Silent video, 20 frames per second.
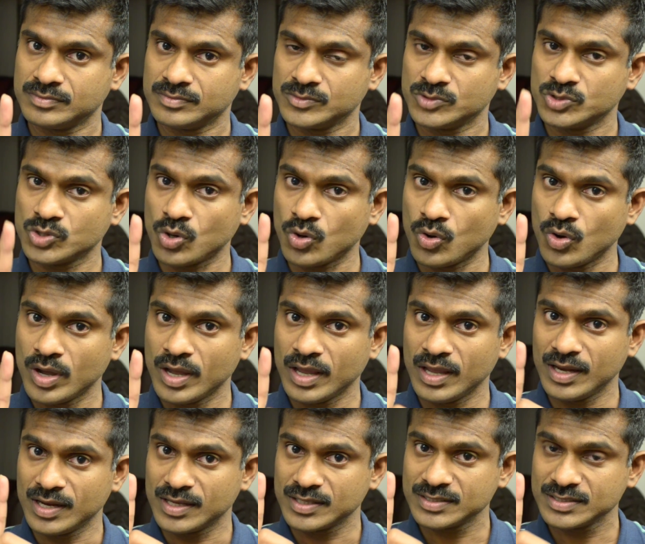So,
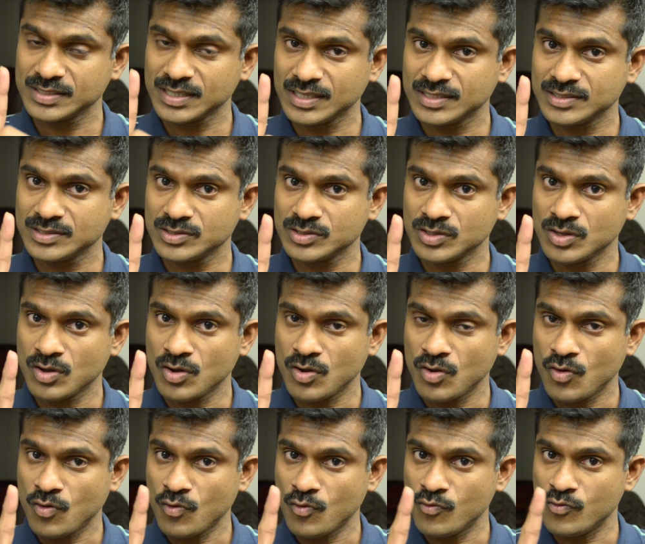in a sense,
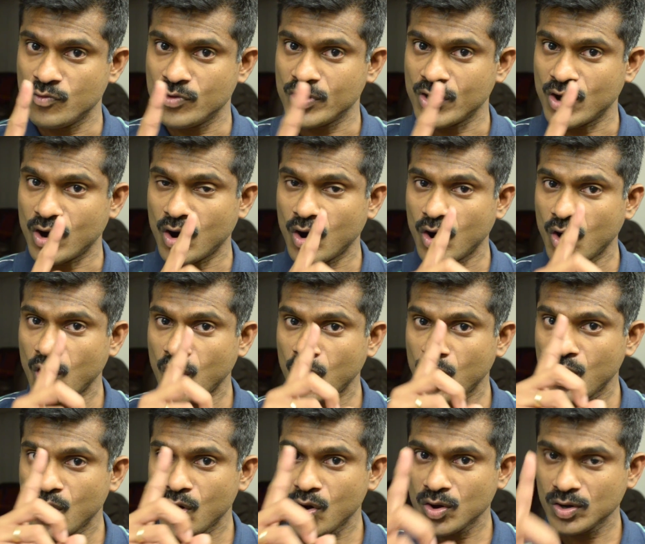we
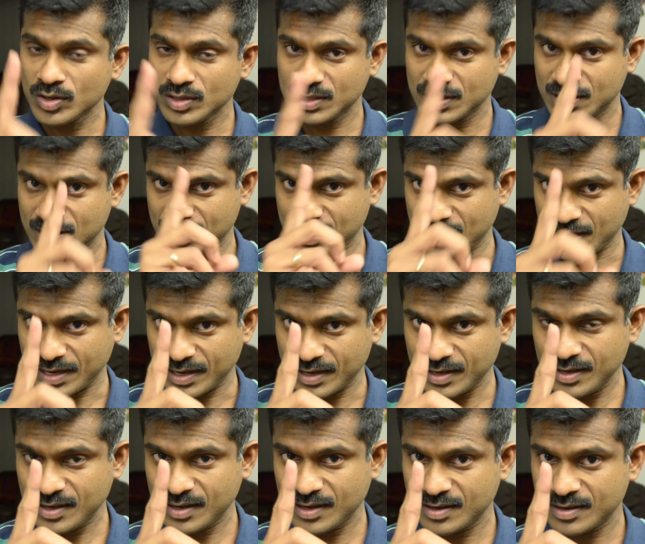all
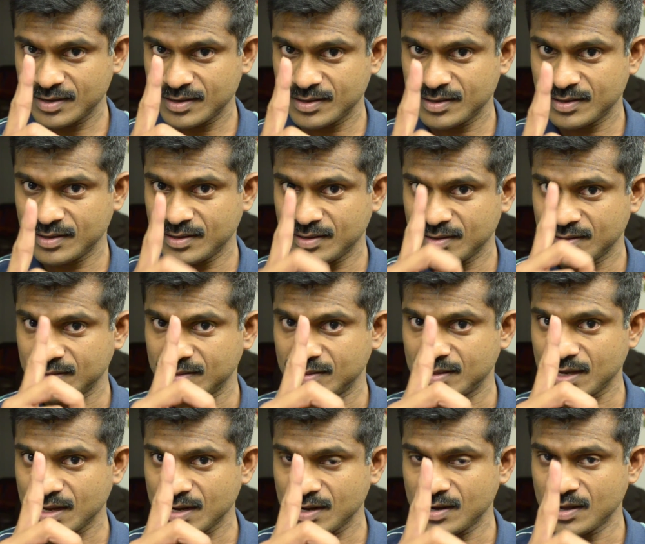think
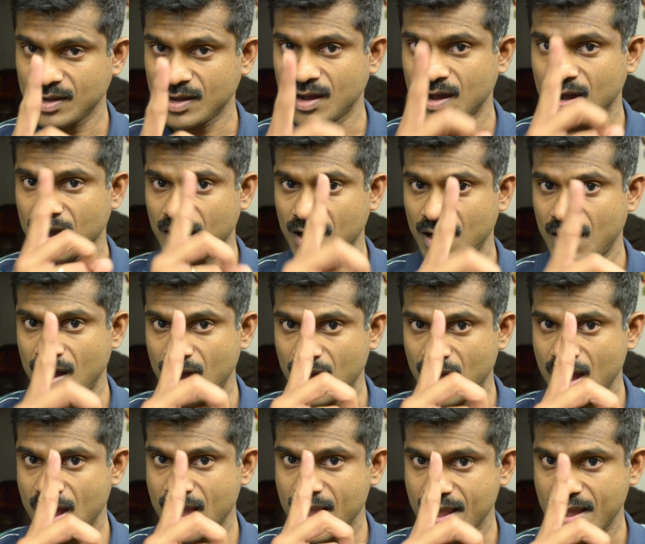that
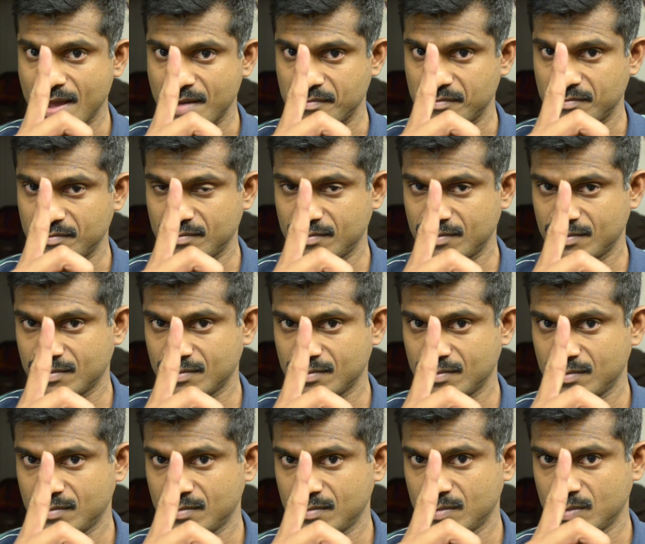I am
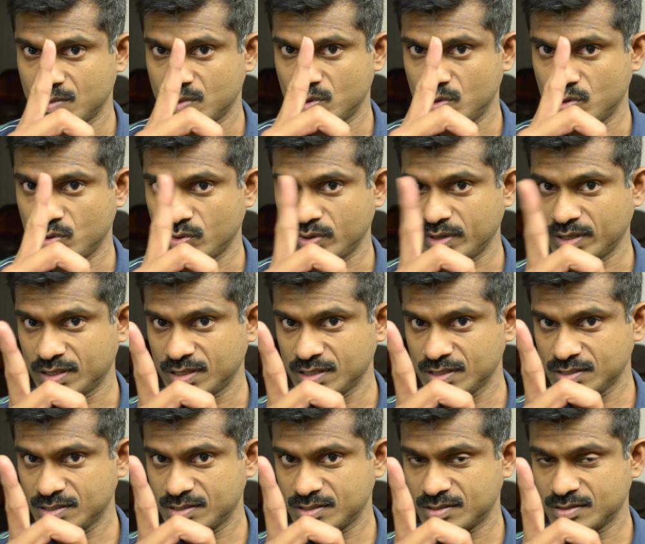doing
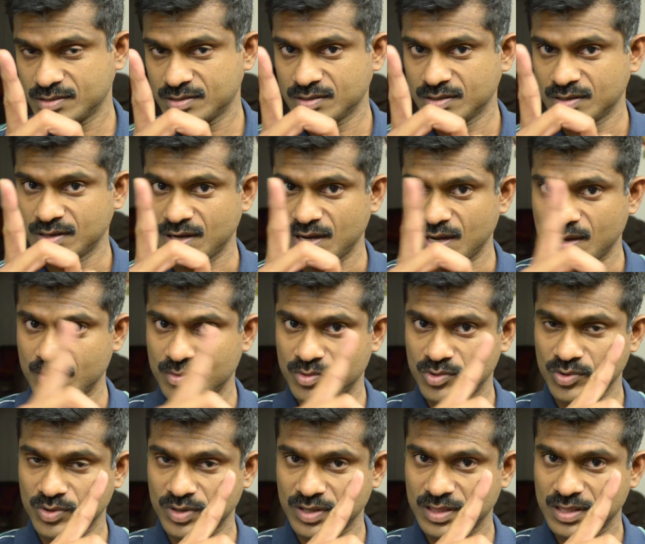this, I am
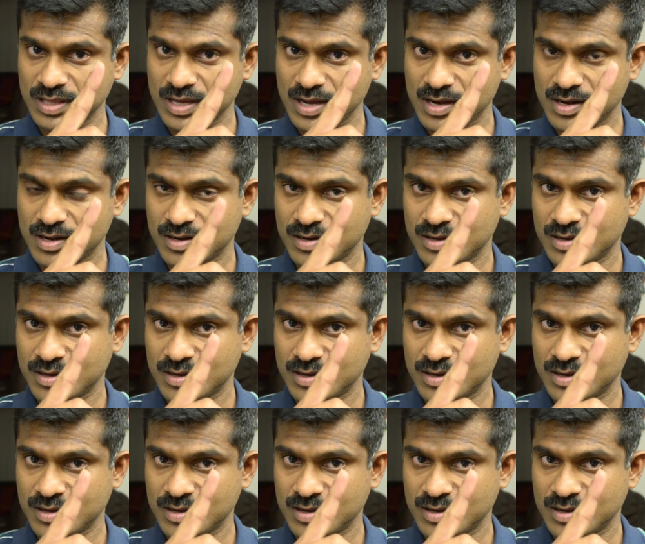doing that.